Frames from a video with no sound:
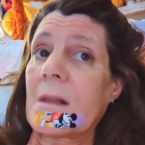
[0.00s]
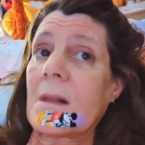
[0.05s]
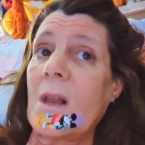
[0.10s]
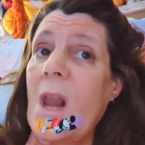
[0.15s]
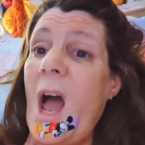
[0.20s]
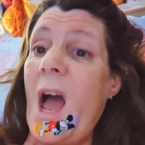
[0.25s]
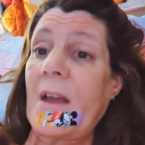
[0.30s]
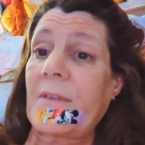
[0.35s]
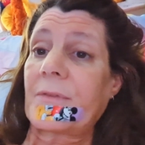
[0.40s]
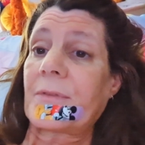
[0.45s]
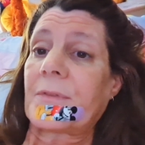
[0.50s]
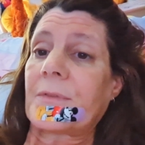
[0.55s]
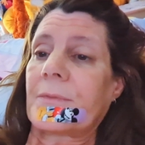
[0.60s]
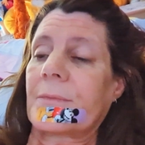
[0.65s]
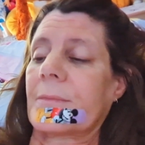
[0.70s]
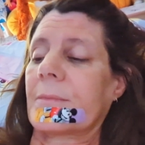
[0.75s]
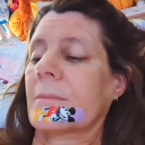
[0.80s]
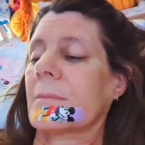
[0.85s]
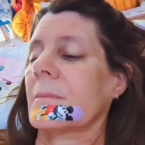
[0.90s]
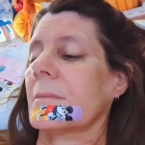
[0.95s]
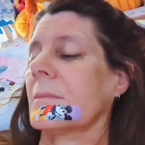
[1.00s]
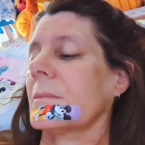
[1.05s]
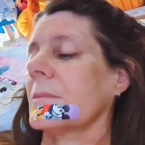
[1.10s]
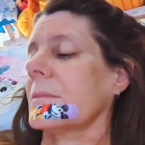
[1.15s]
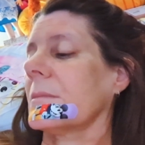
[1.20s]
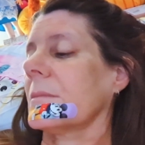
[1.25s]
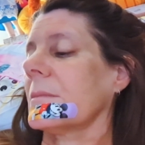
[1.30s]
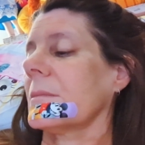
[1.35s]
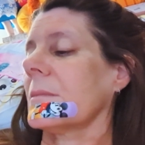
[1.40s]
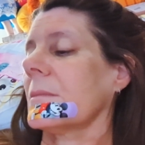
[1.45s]
life.
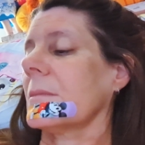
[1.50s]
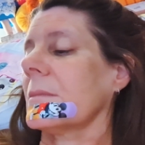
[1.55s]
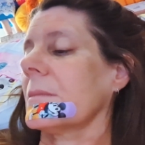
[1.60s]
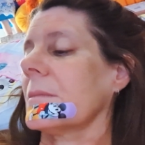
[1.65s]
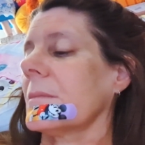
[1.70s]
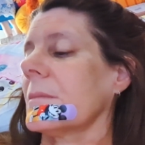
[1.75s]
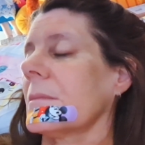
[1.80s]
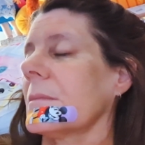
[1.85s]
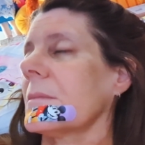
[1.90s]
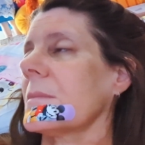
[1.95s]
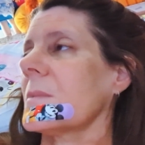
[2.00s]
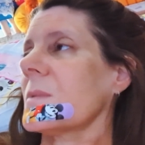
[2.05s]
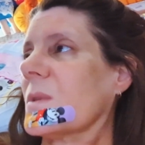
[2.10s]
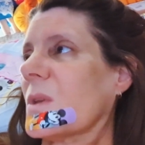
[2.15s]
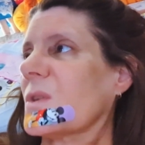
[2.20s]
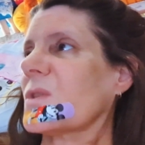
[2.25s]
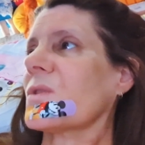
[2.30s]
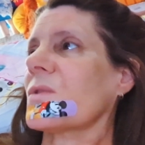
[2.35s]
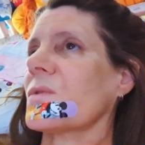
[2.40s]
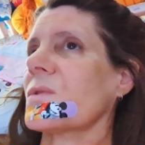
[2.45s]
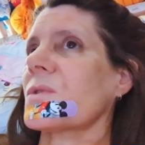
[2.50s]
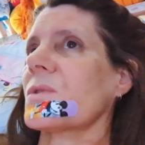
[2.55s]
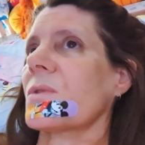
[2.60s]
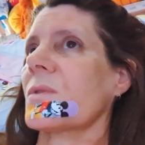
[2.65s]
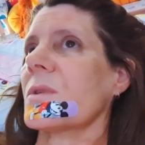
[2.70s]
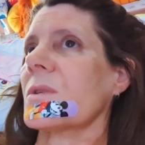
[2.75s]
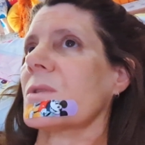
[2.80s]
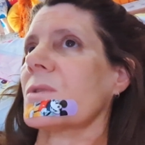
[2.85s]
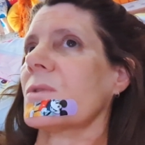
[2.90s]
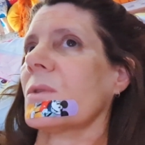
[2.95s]
Social
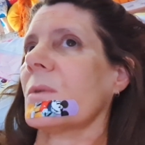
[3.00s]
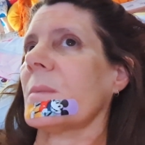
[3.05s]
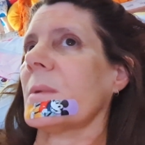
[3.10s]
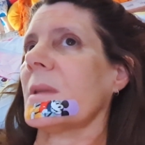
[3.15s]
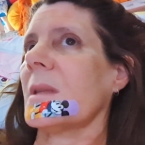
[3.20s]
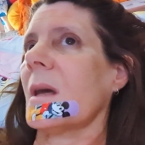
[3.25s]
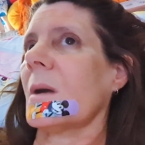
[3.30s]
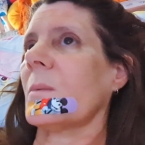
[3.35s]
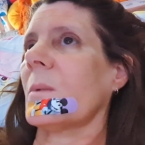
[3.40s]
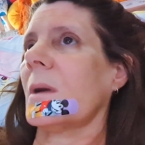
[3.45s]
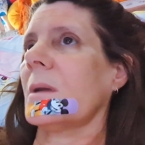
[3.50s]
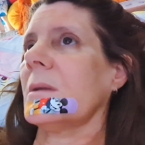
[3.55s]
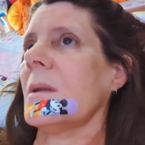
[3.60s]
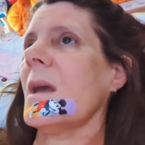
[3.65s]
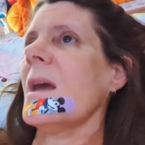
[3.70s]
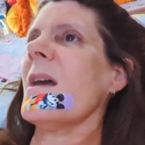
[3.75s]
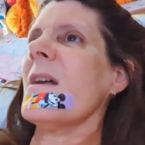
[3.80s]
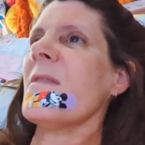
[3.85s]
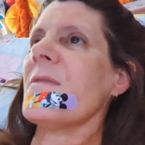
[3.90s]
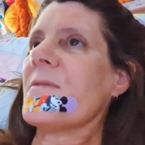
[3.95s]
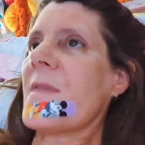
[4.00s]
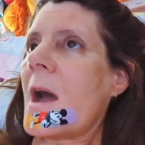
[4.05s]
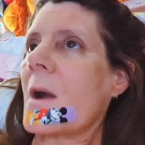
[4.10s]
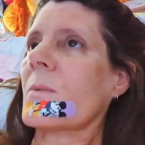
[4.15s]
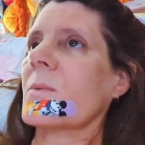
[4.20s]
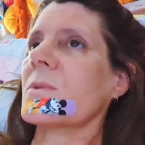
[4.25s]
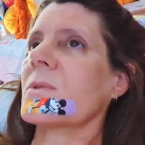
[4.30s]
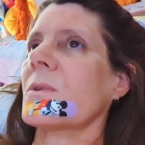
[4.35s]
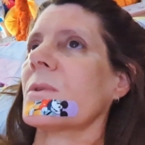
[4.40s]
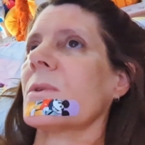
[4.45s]
stories taught me that one. That
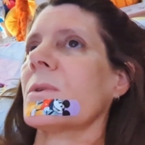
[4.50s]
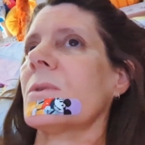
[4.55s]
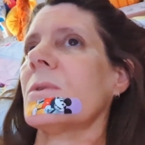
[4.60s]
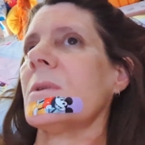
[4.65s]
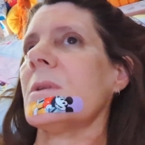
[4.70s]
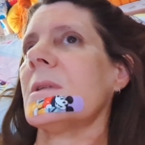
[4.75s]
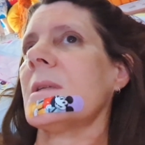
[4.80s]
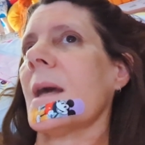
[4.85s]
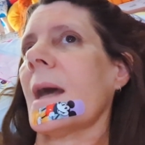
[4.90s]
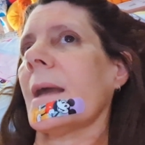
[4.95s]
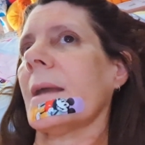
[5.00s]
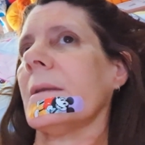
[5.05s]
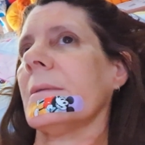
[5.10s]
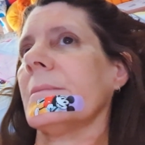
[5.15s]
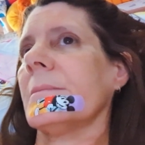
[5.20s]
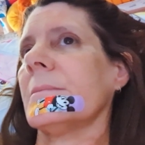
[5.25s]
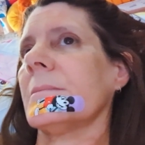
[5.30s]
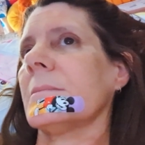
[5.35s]
was on a good day.